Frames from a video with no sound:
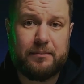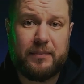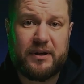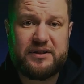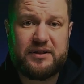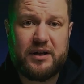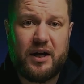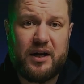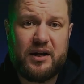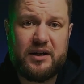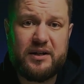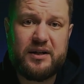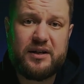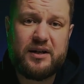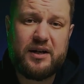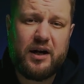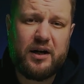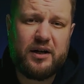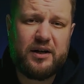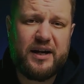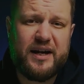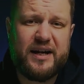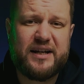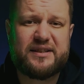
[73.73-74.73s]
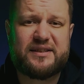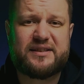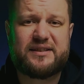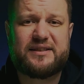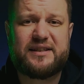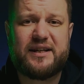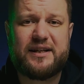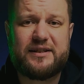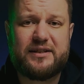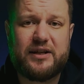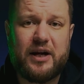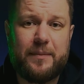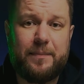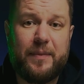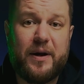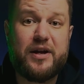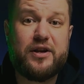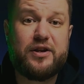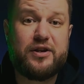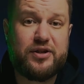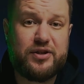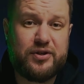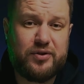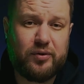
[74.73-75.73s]
but Hong Kong has set up a
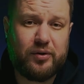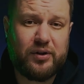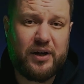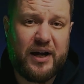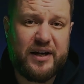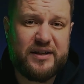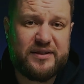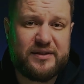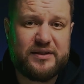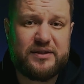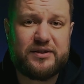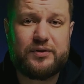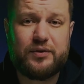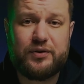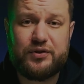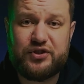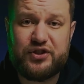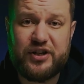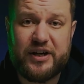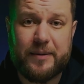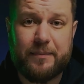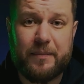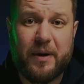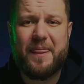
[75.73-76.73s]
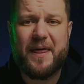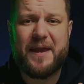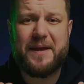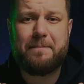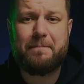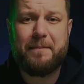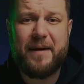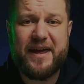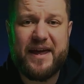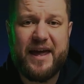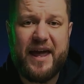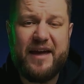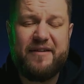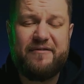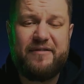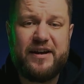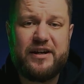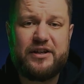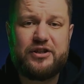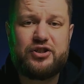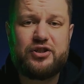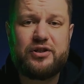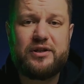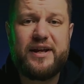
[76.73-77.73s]
new license regime that may
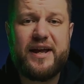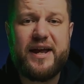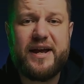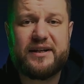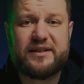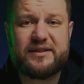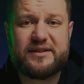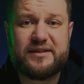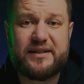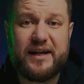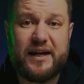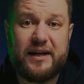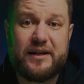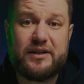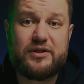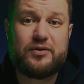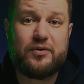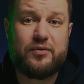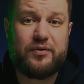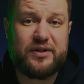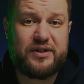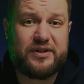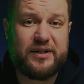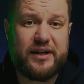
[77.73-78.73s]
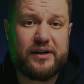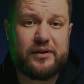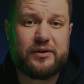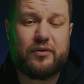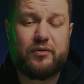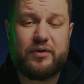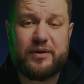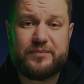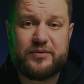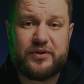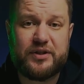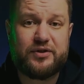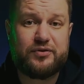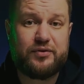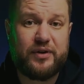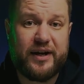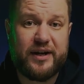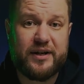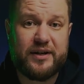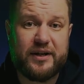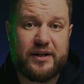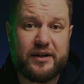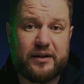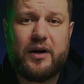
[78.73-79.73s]
eventually extend to retail crypto
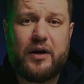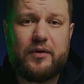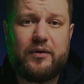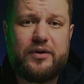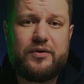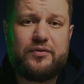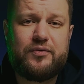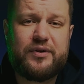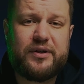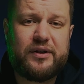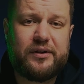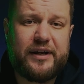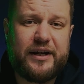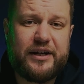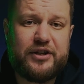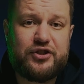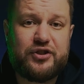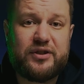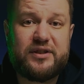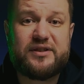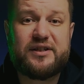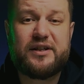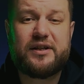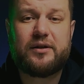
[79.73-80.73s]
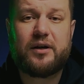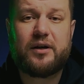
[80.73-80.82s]
trading. Current regulations in